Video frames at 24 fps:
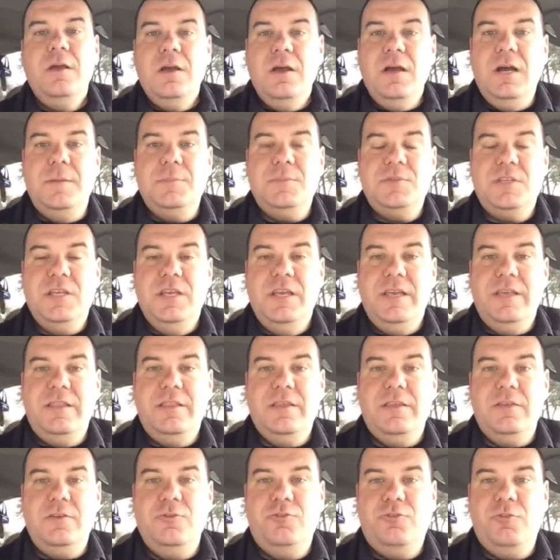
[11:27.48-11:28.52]
I'm saying
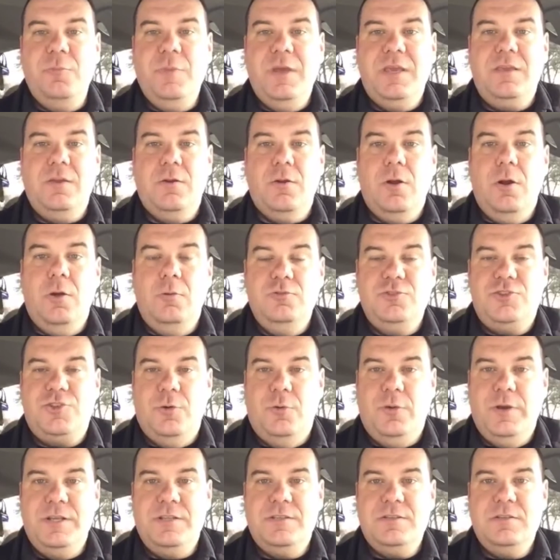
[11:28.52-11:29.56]
that you should make your own
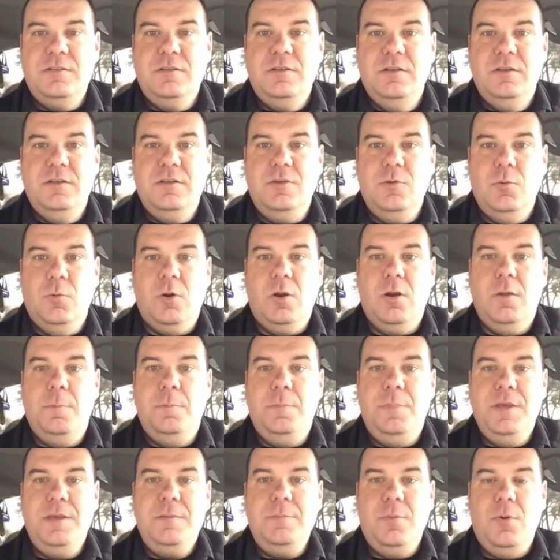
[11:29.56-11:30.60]
choice. You are a
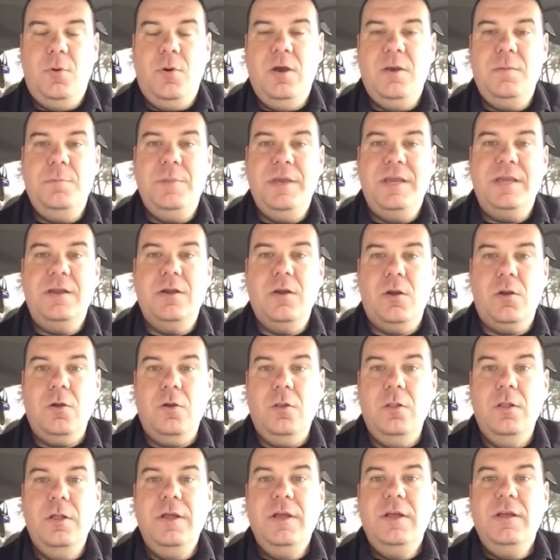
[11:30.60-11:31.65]
big boy, big
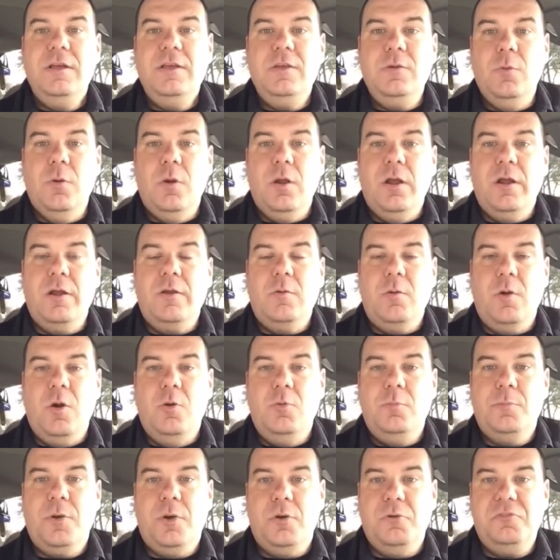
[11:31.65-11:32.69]
girl. You are a
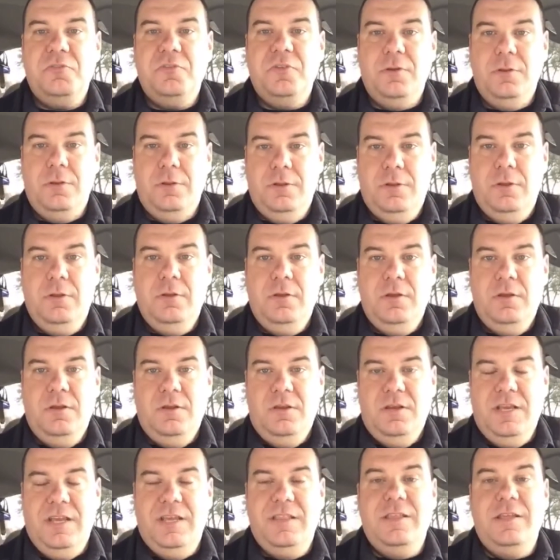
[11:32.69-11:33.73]
grown person,
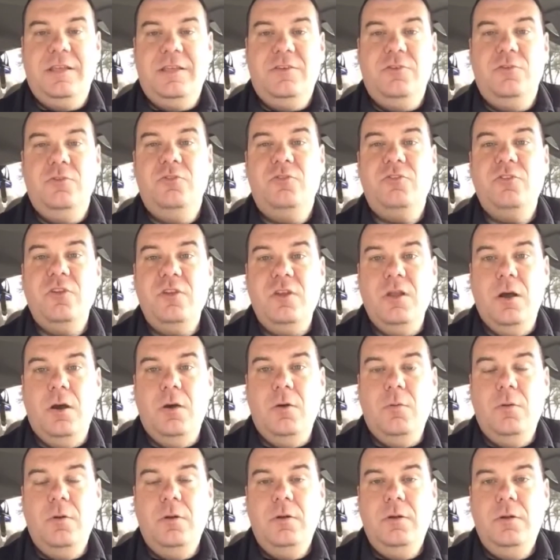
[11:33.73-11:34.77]
and that you should
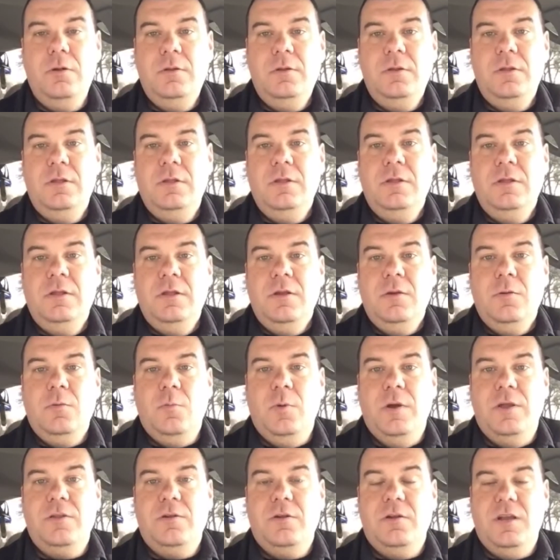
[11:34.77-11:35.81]
know
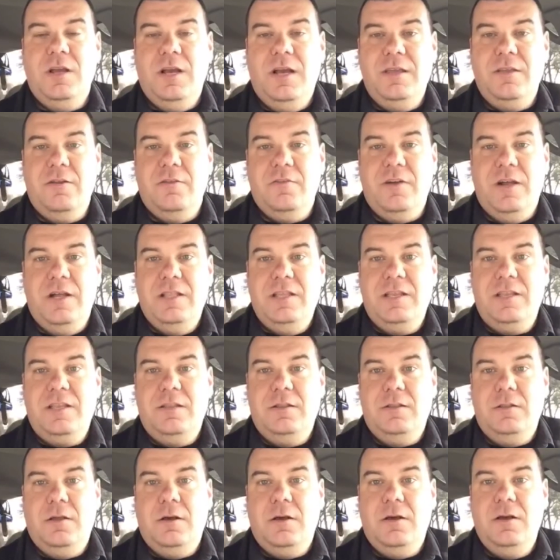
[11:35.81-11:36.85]
whether or not you're violating
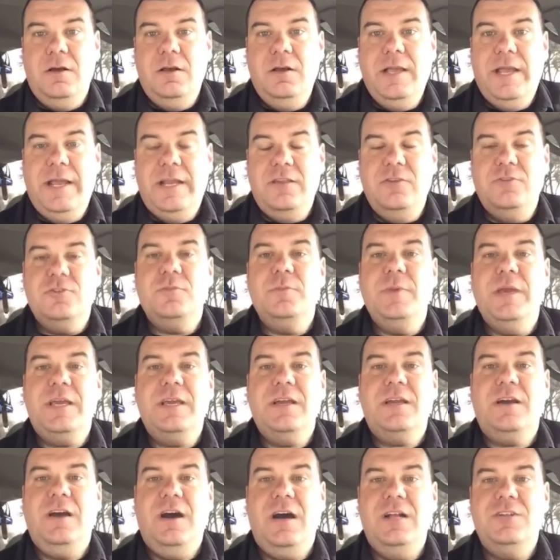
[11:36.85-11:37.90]
the law, and you should make
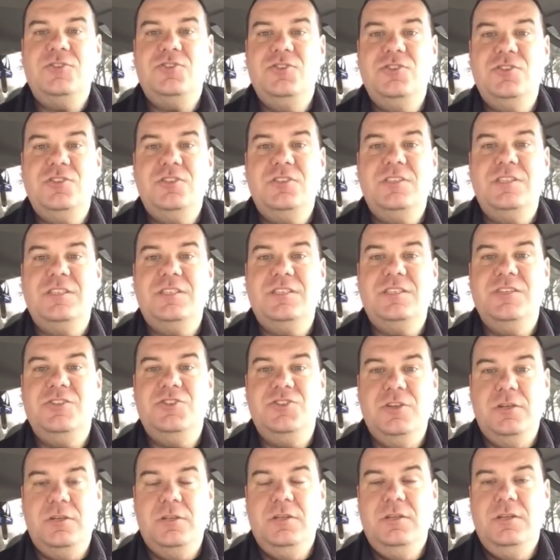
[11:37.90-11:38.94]
a conscious
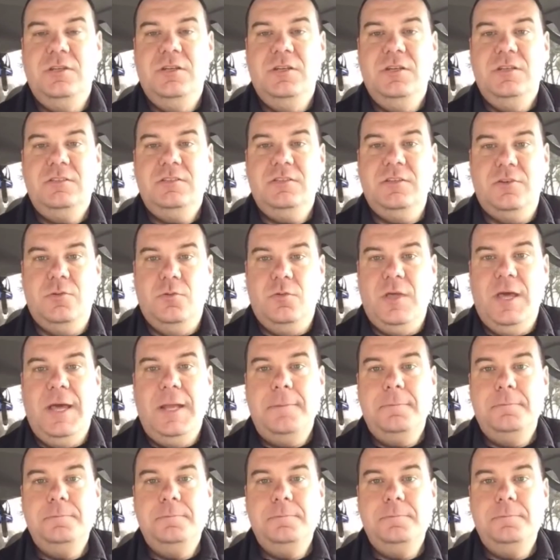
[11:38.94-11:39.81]
decision to do that.